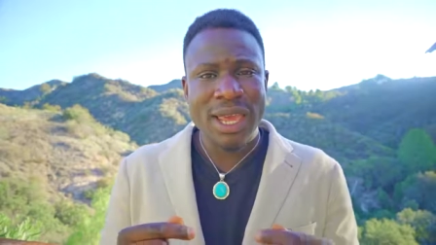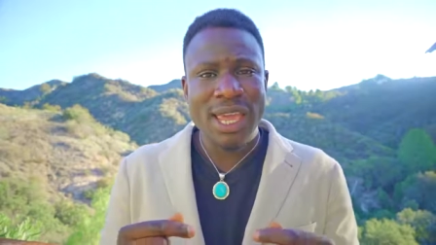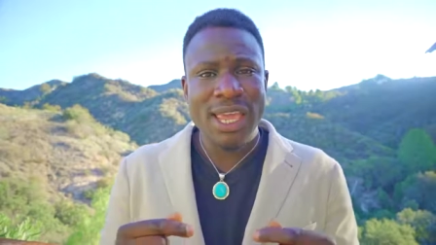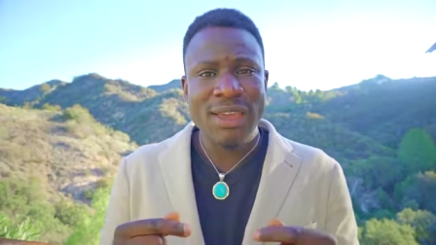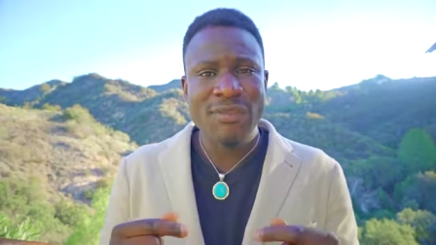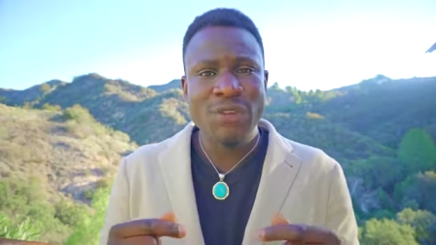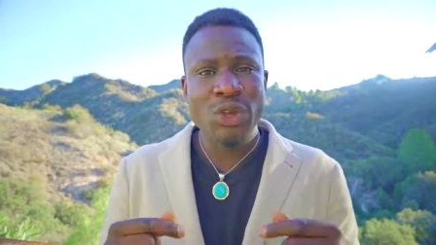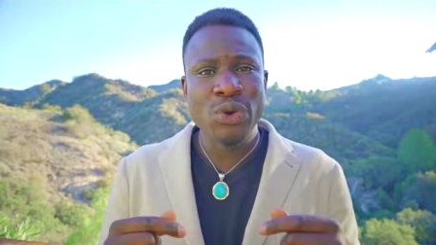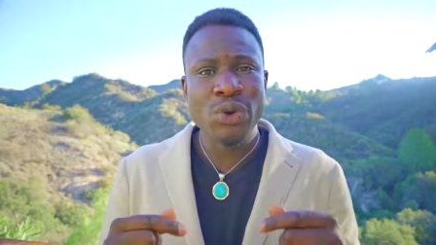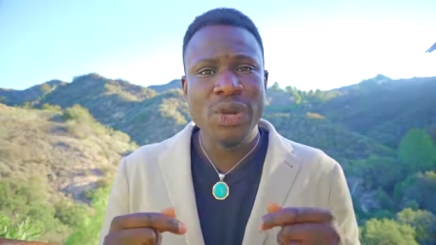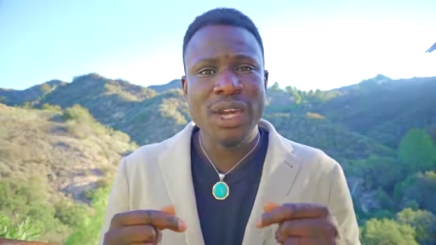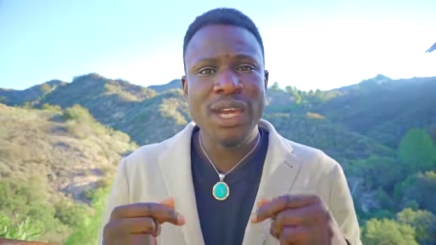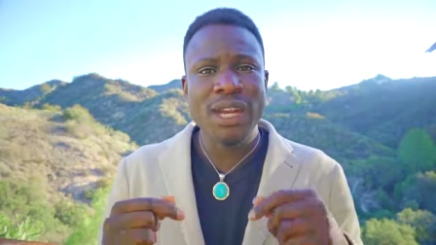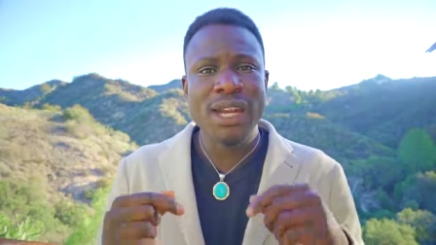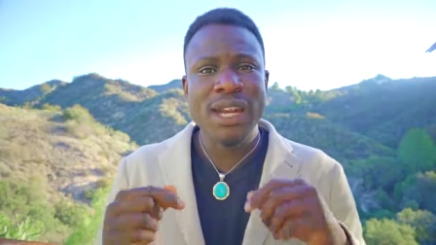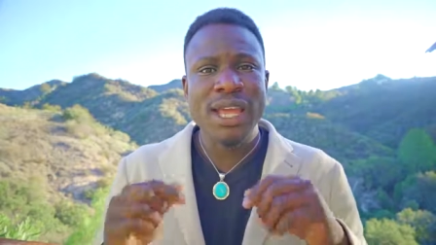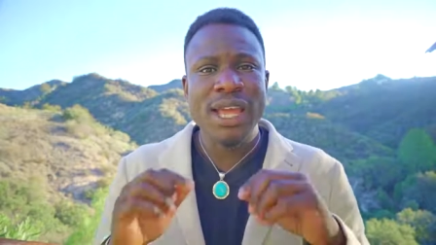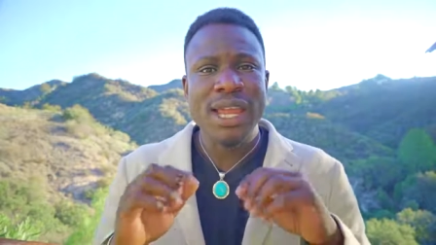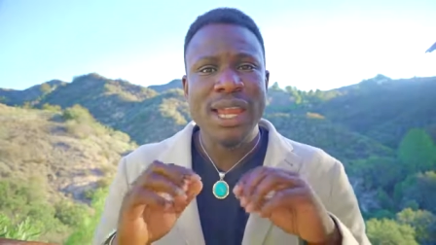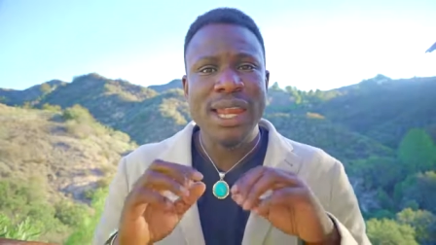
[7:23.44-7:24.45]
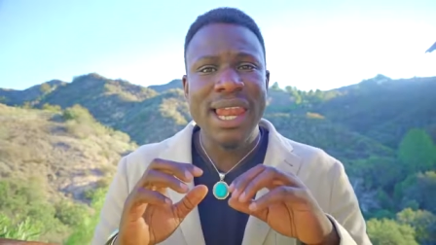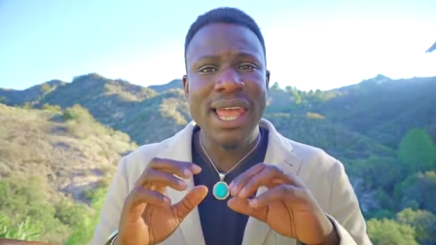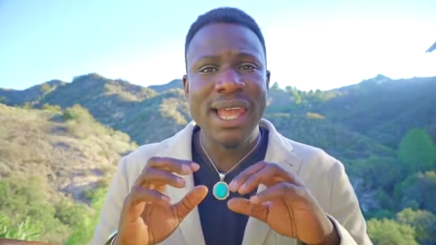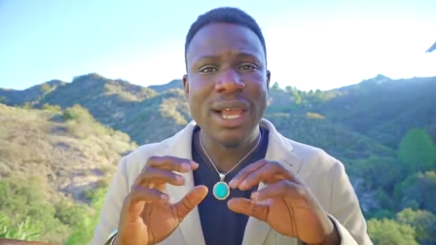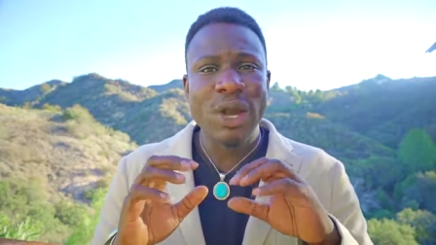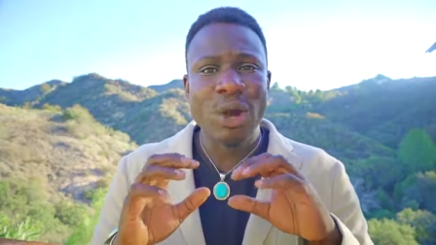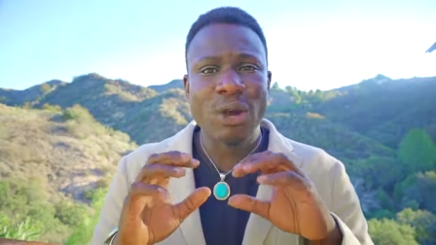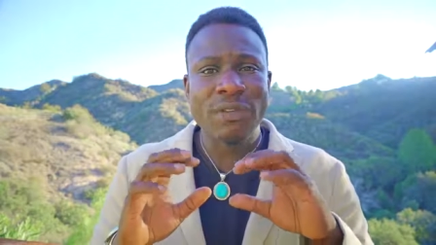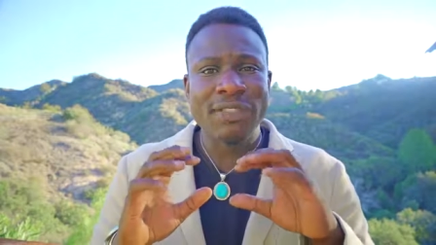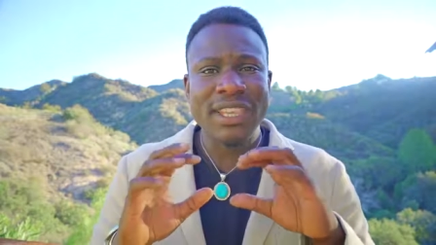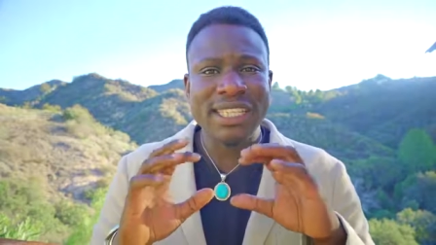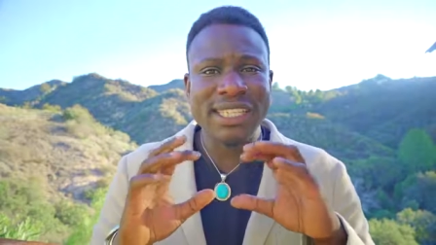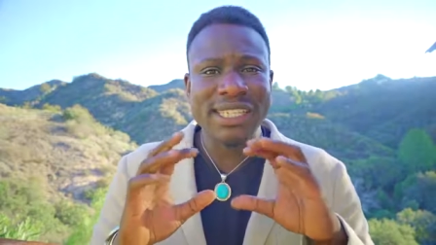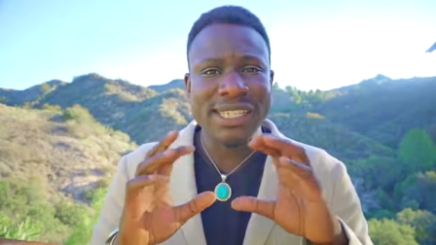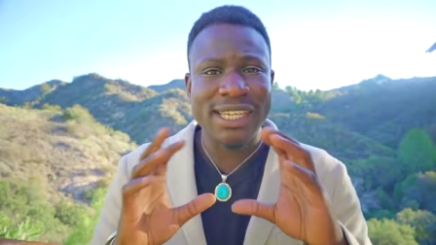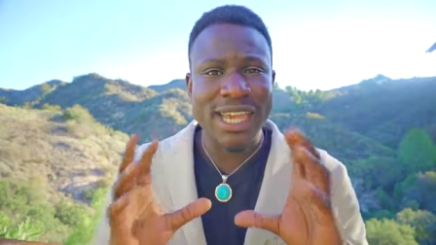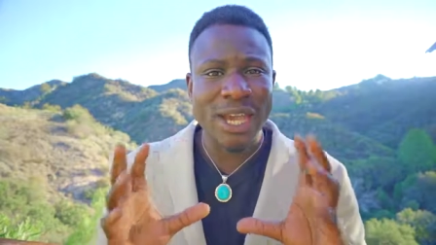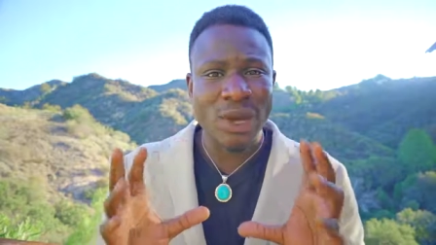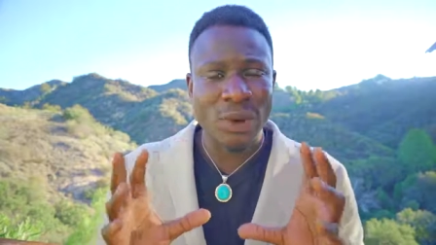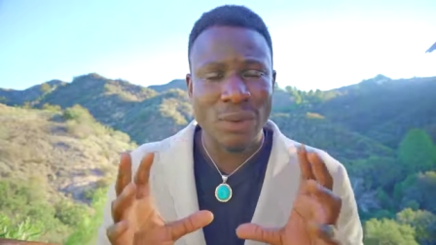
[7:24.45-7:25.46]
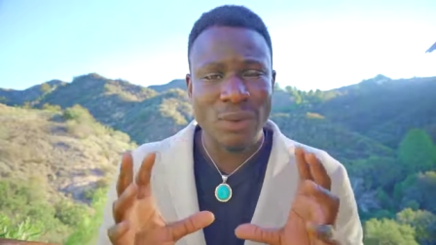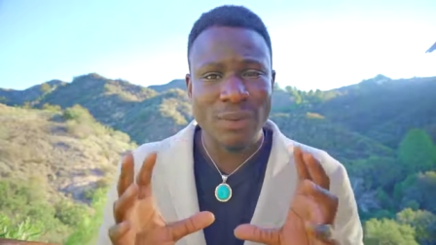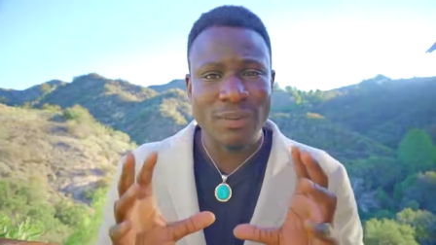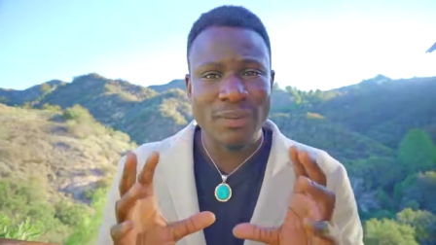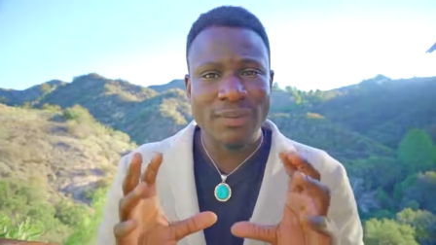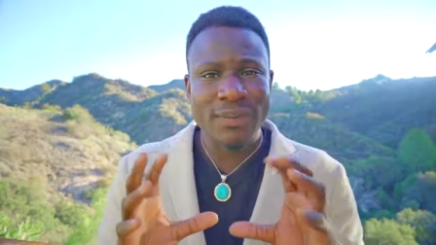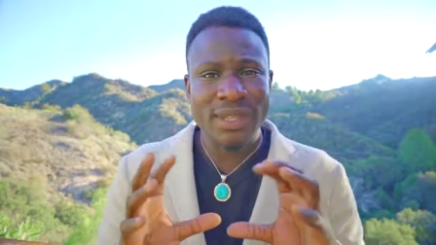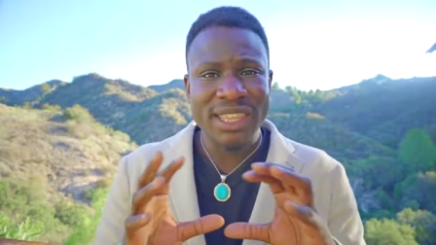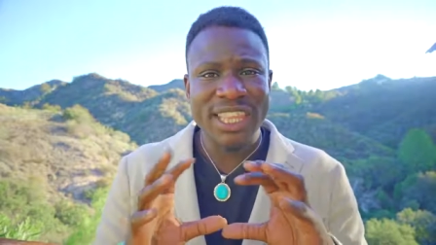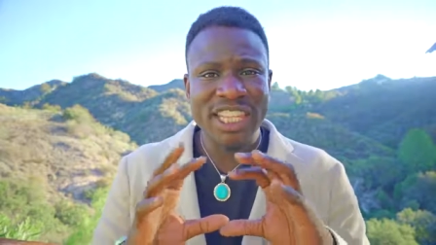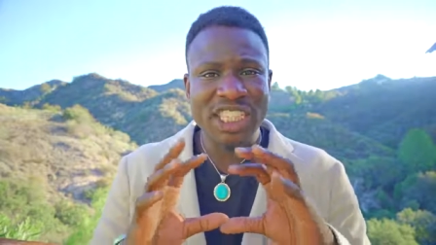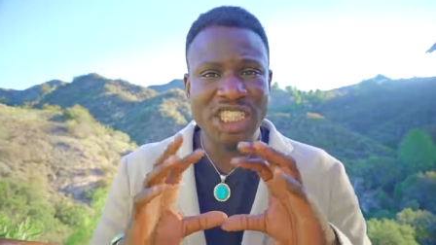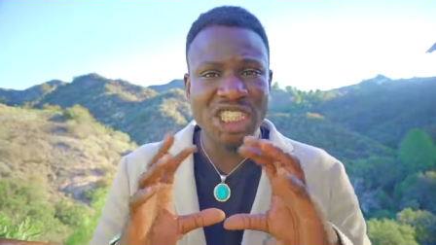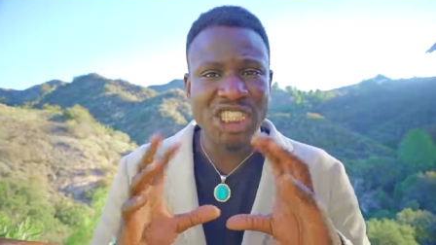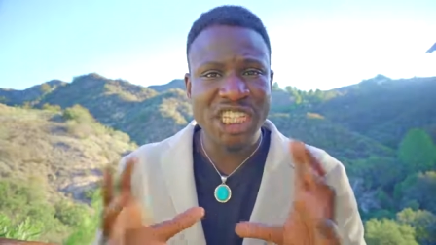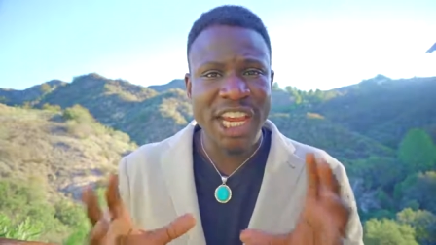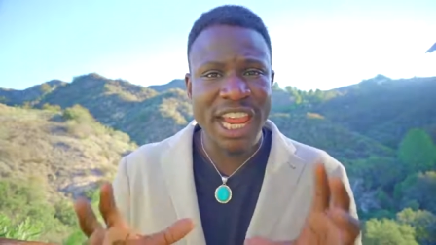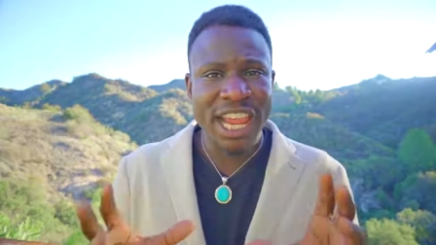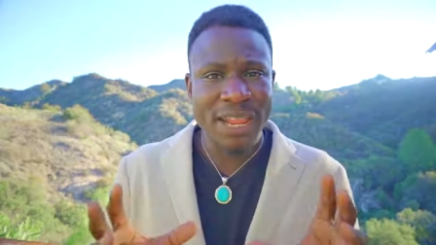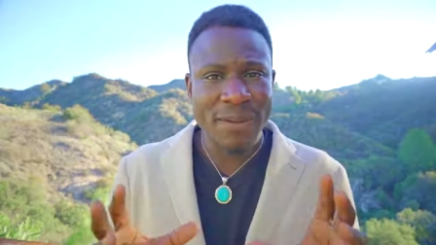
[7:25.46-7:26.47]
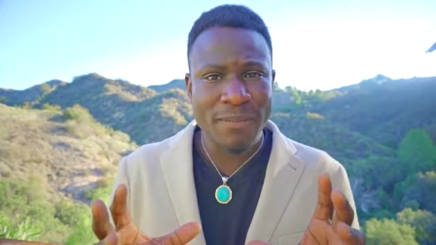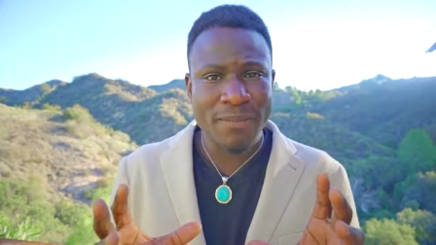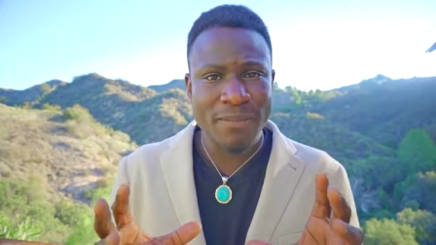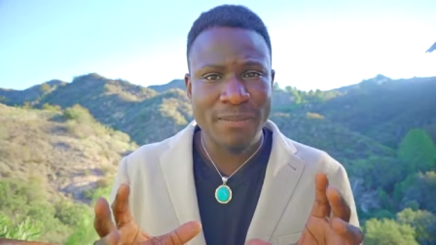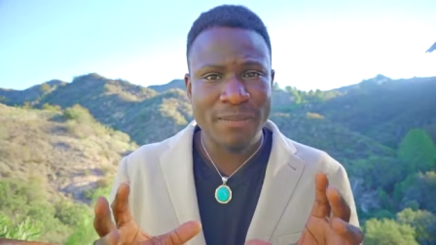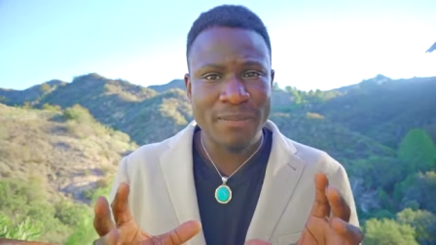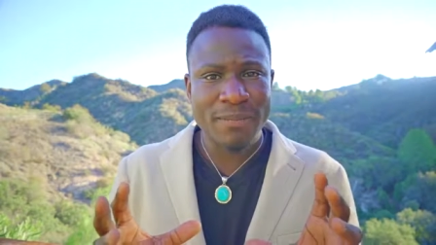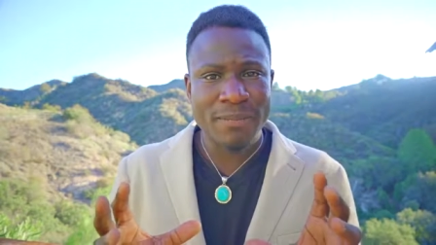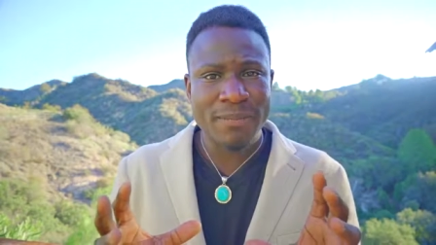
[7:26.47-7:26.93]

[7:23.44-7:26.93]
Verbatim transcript: If you can let go of this guilt, this shame,